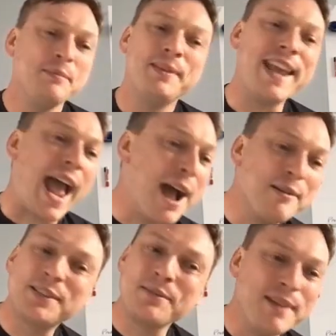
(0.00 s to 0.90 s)
The
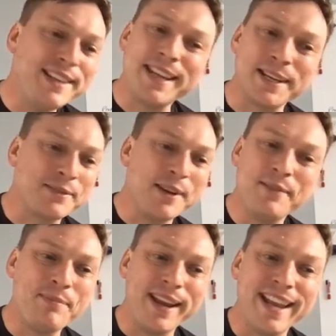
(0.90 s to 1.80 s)
hours of meetings
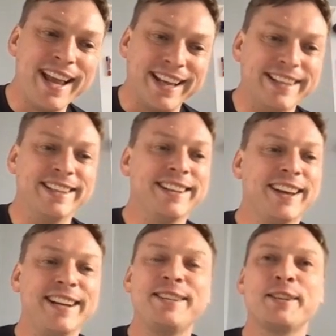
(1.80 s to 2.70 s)
we've been in,
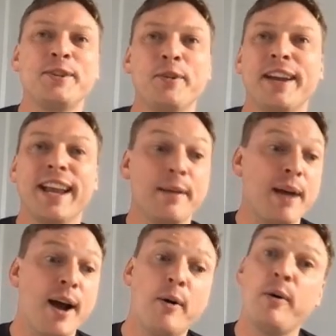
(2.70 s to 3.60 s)
like just talking
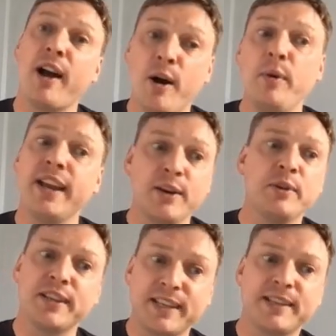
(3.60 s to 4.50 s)
about, are we going
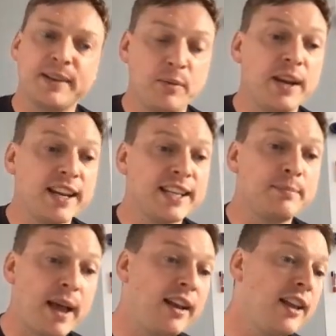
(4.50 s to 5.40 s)
to
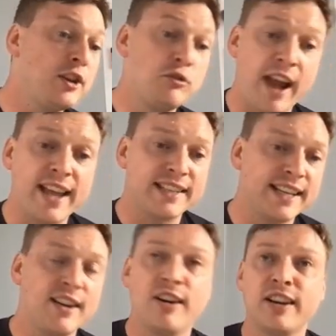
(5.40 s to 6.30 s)
spell address
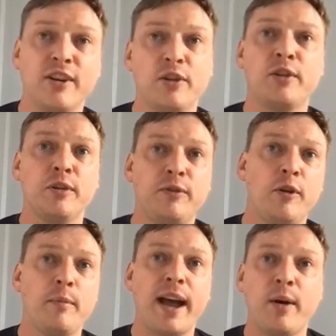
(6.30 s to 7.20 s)
in our canonical
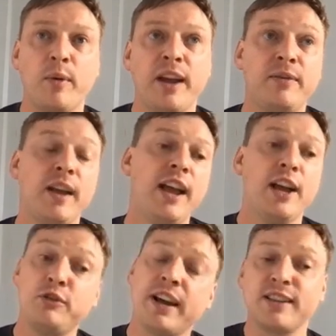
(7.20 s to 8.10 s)
format with
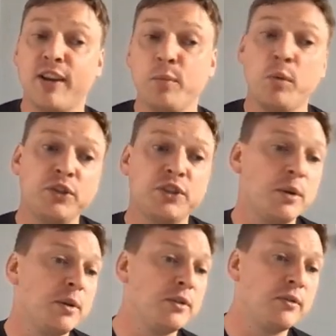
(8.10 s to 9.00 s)
address line 1,
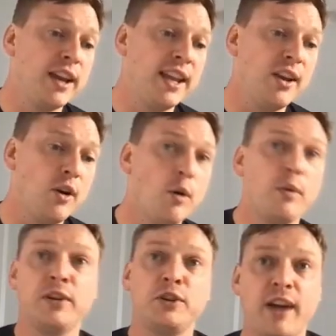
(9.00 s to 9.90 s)
2, and 3, or
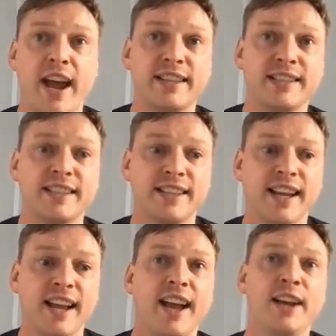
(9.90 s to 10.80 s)
with address
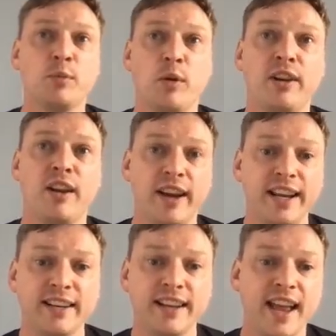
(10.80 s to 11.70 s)
as one
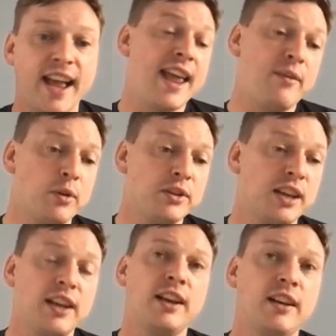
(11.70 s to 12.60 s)
line? And everyone's
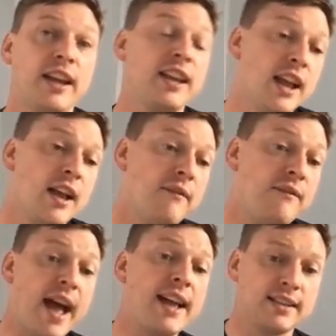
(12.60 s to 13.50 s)
going to like
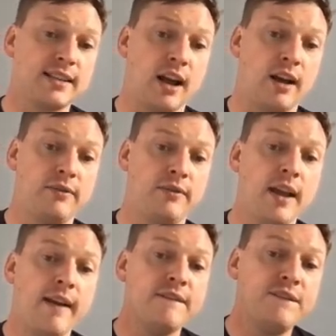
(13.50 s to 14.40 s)
that stuff.
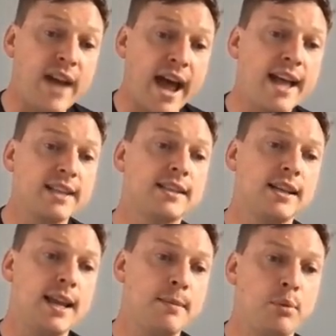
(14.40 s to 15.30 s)
That's
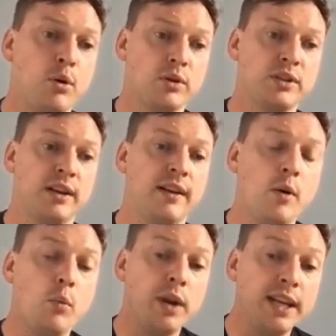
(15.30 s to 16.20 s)
important.
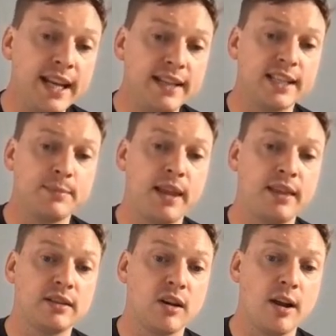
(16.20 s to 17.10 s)
We need to spend
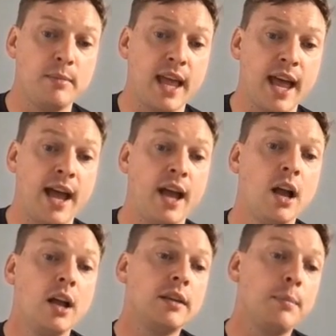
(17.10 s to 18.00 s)
the time there.
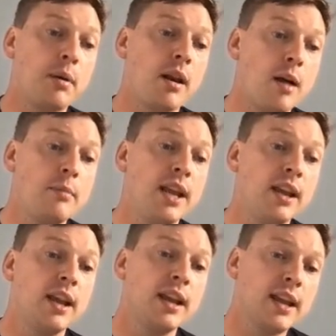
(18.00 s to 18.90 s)
The
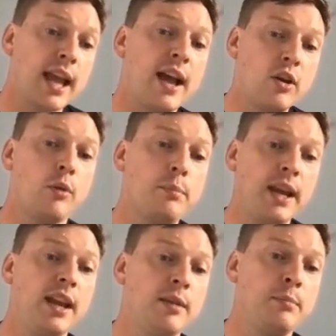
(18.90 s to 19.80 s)
plumbing cannot
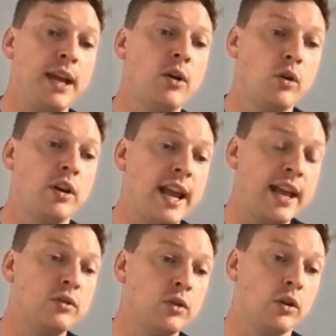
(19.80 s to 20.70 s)
be the be all and
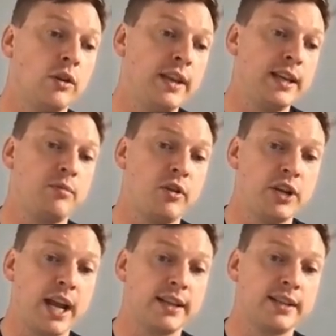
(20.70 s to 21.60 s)
end all of these
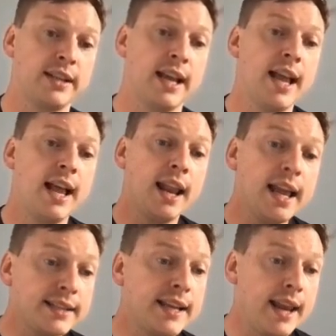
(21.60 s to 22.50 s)
projects.
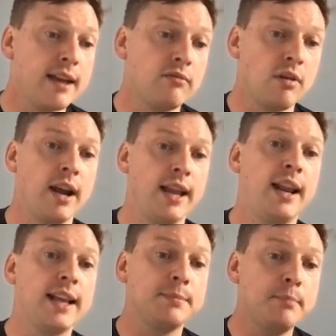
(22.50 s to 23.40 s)
Let's get it right.
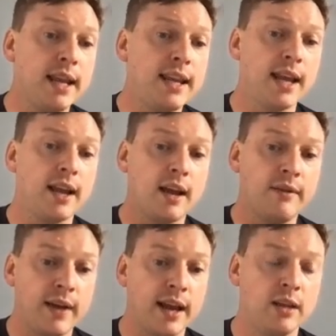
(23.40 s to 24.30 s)
Let's make it
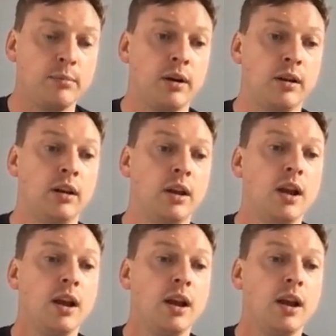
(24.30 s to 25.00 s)
available